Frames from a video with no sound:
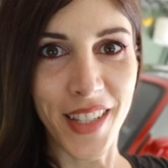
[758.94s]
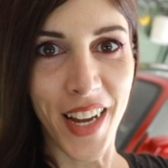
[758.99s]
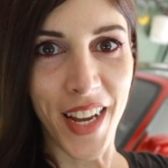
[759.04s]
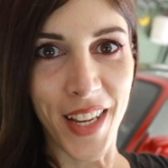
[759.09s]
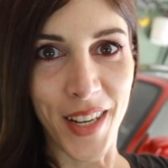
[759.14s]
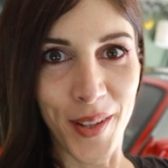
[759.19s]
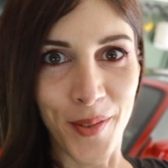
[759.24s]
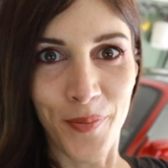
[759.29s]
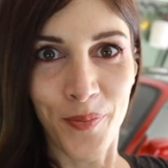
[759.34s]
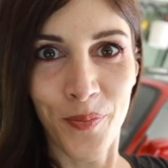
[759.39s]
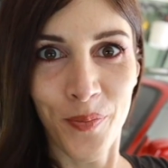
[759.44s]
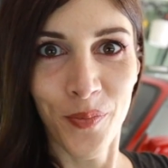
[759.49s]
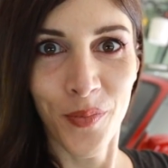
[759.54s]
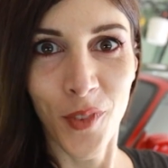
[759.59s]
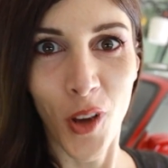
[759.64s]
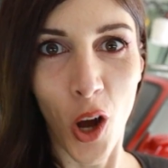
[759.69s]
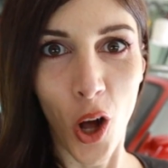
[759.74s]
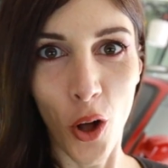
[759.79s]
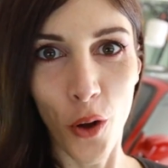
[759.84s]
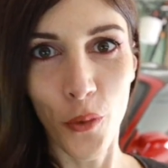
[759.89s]
Done.
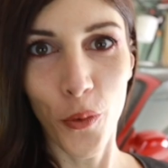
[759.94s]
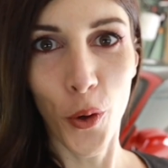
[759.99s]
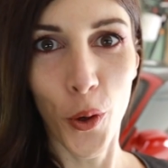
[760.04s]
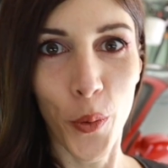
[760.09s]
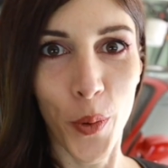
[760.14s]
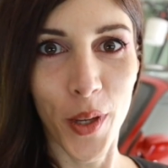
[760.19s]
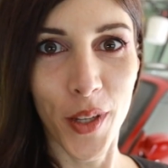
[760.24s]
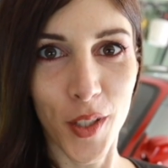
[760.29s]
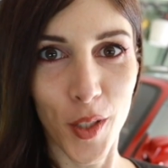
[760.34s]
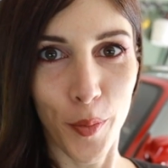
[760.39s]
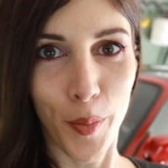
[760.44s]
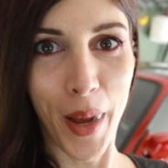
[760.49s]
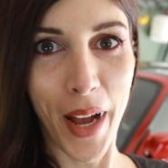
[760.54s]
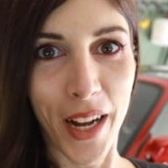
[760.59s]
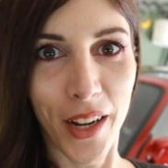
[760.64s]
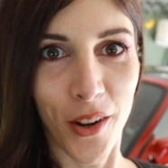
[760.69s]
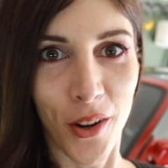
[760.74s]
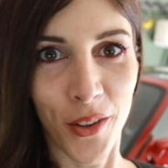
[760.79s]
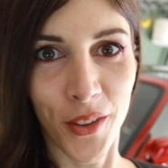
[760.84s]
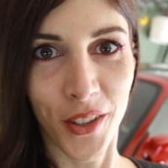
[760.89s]
All four wheels are
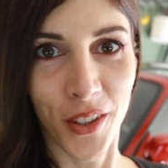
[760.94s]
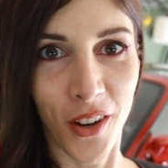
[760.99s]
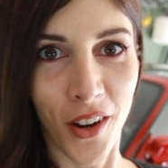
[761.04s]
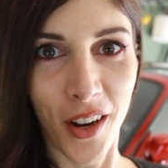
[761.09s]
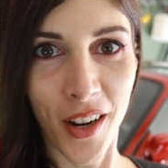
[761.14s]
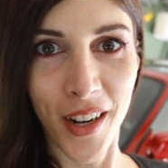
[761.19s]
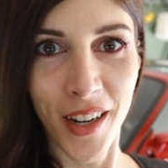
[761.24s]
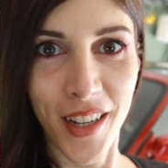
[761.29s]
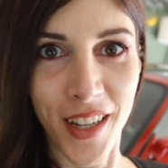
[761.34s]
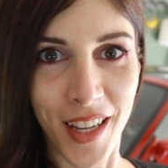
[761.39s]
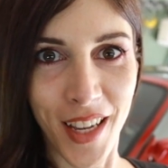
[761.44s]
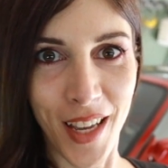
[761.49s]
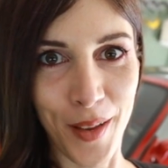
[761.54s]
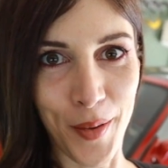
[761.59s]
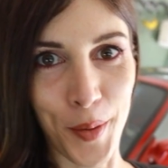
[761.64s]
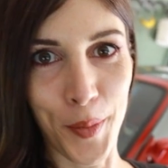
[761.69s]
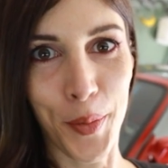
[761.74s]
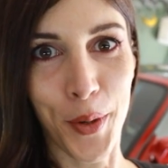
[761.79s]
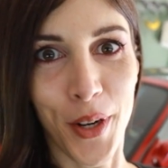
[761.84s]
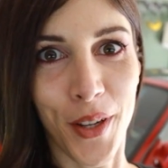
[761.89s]
back on the car, and
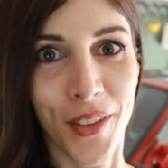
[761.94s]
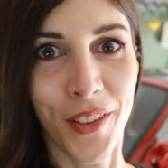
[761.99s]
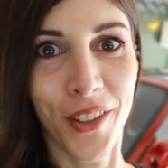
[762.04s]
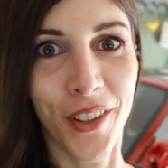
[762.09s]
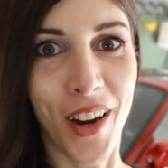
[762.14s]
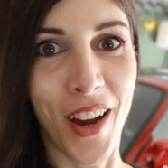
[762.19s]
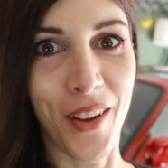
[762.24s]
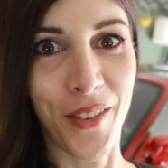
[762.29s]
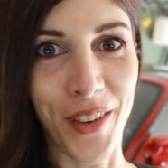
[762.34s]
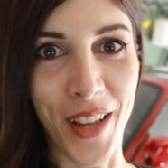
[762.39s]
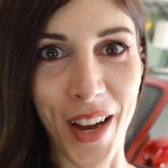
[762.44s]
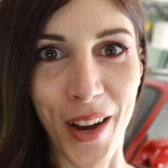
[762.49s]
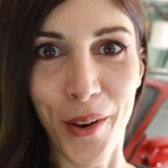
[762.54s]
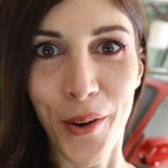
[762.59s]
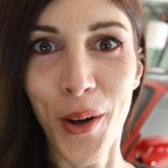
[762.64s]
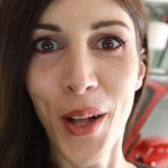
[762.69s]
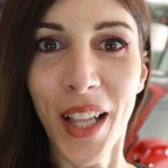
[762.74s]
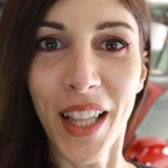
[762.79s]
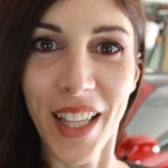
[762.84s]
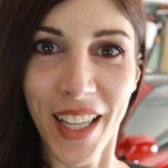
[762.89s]
I'm gonna put it on the ground
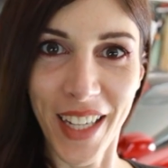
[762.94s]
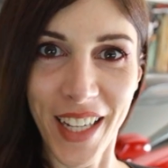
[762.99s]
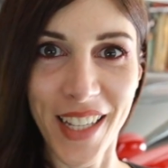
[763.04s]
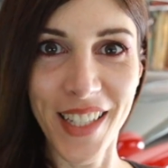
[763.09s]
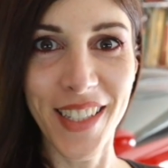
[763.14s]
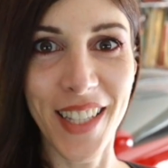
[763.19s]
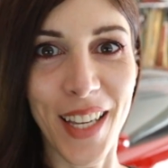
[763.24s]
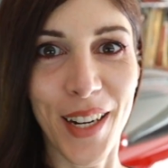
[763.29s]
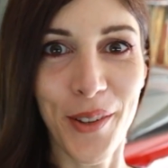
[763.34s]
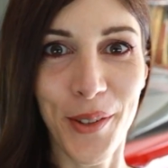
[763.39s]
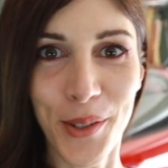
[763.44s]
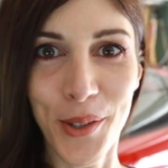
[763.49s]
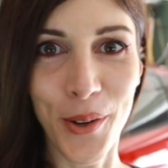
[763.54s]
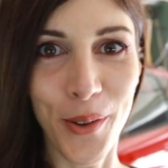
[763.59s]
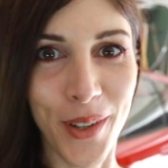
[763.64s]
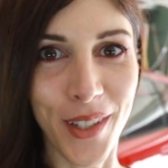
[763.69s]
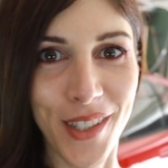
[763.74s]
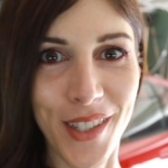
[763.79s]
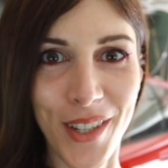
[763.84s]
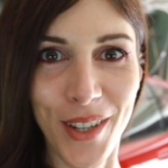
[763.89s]
now, like I said I was going